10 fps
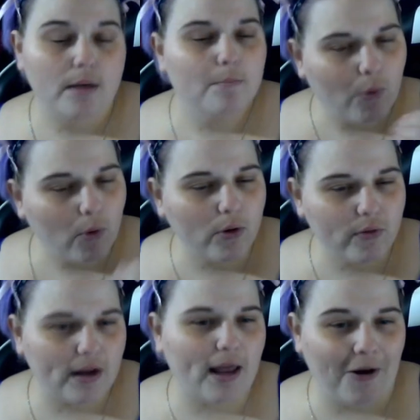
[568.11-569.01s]
More
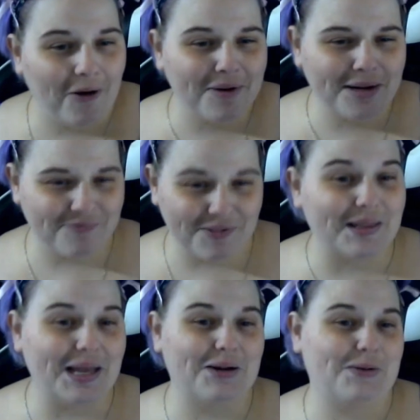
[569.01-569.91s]
than I already feel
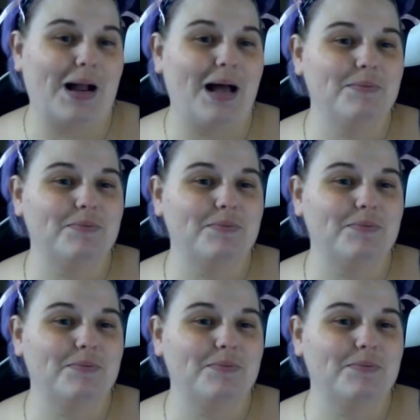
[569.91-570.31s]
like crap.